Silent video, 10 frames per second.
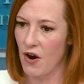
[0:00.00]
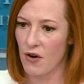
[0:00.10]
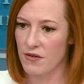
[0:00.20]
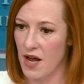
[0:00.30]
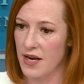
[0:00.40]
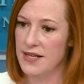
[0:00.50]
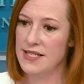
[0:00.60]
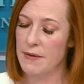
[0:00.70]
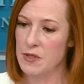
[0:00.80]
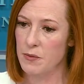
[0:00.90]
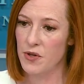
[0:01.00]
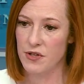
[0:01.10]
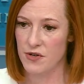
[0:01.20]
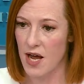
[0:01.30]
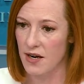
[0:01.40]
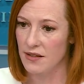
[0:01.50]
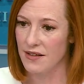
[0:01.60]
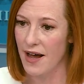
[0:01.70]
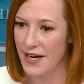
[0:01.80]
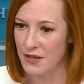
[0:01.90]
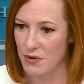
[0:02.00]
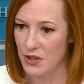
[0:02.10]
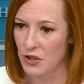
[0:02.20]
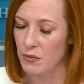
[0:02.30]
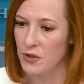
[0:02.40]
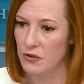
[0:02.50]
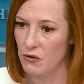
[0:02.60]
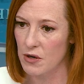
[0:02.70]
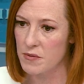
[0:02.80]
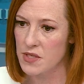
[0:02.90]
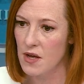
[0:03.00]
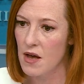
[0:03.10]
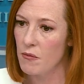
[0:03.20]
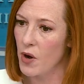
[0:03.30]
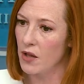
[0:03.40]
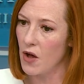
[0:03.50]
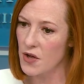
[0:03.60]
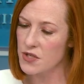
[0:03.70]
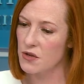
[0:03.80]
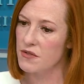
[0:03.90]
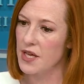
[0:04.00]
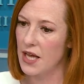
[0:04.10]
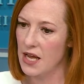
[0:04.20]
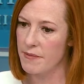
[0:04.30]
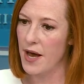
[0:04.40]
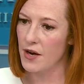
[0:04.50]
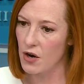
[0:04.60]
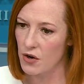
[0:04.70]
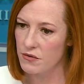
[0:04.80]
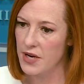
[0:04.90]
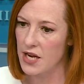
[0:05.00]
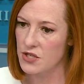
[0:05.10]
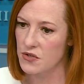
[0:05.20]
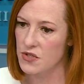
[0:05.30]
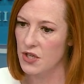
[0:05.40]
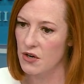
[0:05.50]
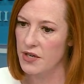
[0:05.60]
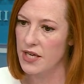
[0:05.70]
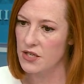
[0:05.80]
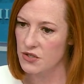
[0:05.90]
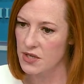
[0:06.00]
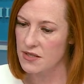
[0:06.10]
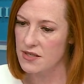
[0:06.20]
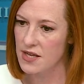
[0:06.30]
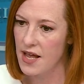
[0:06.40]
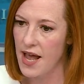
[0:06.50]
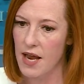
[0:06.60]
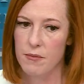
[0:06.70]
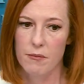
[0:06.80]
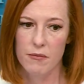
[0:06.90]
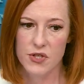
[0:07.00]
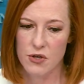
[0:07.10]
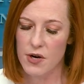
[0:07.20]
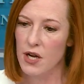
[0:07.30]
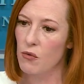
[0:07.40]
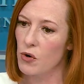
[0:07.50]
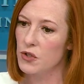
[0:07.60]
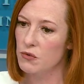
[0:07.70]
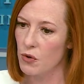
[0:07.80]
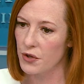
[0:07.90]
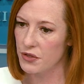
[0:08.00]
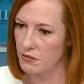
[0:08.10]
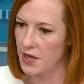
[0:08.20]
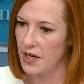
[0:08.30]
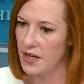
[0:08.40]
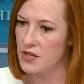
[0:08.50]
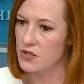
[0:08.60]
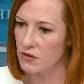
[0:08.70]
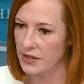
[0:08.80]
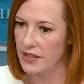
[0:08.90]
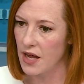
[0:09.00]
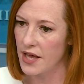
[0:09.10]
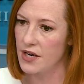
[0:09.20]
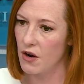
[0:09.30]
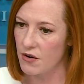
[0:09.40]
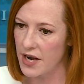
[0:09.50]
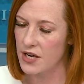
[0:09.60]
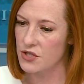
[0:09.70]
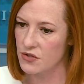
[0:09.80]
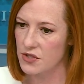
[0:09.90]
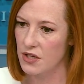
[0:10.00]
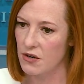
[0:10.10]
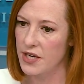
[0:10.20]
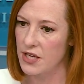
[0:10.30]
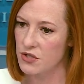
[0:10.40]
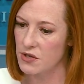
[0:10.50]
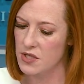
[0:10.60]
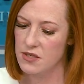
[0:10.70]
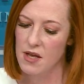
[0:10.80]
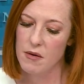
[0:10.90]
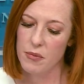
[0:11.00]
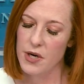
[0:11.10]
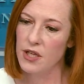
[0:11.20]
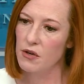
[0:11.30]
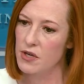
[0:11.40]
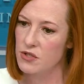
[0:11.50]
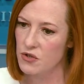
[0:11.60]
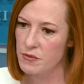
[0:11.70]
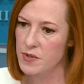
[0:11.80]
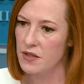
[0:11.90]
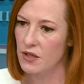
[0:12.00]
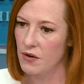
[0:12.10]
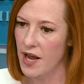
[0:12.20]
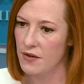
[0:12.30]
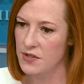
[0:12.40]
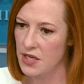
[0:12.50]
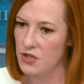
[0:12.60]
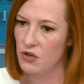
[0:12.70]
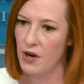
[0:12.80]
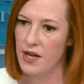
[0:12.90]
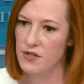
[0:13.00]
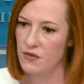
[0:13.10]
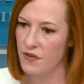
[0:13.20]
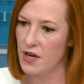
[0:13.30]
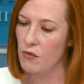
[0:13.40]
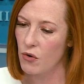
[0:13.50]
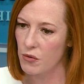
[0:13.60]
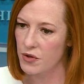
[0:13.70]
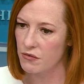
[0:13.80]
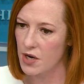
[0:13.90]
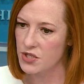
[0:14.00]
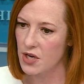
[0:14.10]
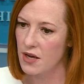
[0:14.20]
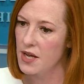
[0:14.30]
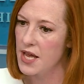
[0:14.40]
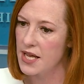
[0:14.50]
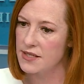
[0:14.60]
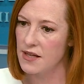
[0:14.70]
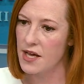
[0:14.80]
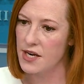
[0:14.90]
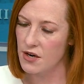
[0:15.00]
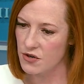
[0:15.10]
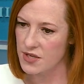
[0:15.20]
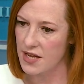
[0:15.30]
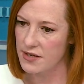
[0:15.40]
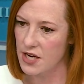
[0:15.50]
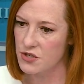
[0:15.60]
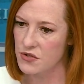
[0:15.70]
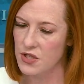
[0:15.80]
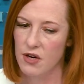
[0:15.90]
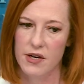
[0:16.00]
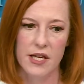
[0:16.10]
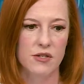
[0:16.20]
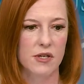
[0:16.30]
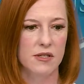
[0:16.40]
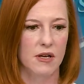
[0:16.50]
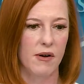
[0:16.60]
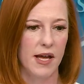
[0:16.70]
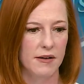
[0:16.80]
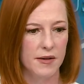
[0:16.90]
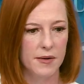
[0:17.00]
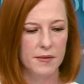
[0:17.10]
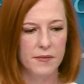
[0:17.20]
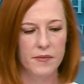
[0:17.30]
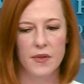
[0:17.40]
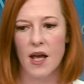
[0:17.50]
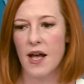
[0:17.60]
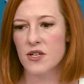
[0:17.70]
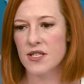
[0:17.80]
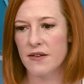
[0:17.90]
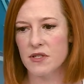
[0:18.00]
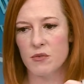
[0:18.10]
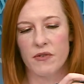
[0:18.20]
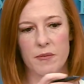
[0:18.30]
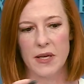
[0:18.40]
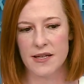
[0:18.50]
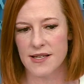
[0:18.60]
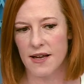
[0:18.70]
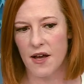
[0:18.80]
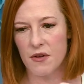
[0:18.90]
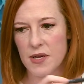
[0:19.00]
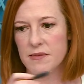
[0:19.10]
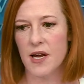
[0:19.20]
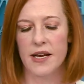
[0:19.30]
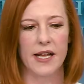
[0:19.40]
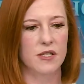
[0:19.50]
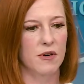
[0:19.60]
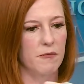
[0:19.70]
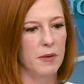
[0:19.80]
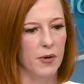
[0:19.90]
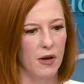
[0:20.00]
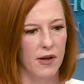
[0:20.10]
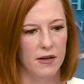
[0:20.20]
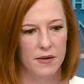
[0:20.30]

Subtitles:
are not acceptable, they're not aligned with global norms, while also thinking about our own national security interests. And starting World War III is certainly not in our national security interests. Putting U.S. troops on the ground in Ukraine to fight a war with Russia is not in our national security interests. Go ahead. I just have to move on because otherwise I'm not going to get to enough people. Go ahead.